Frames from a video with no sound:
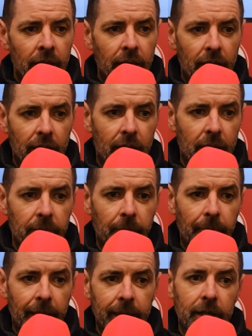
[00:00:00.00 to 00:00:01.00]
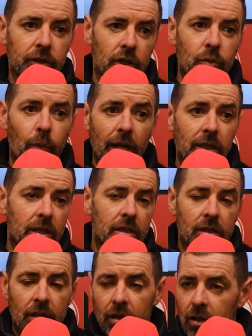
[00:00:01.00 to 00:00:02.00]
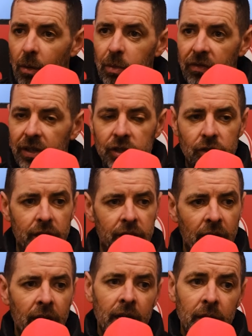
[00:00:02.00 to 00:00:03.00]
and then our suspensions and our couple of injuries.